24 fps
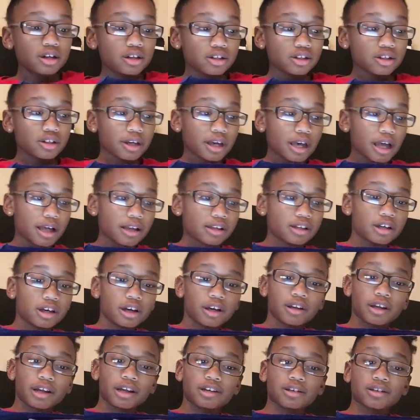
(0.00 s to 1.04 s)
So yeah, I'll see
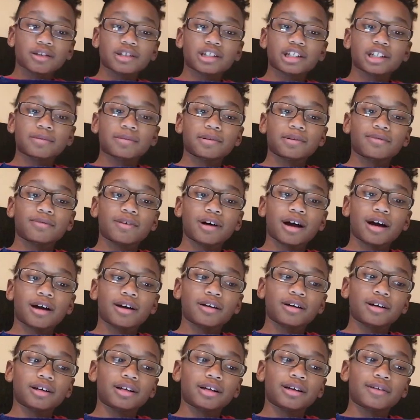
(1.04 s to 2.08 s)
y'all later. It's going to take me a
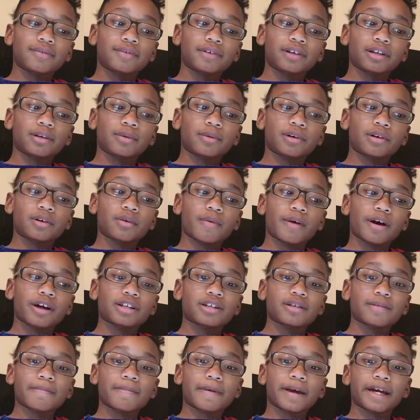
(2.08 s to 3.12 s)
while and I really want to watch
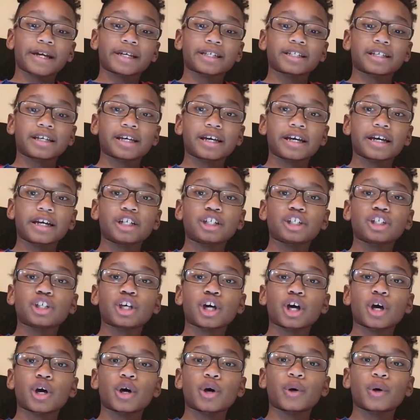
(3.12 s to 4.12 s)
some backstage. So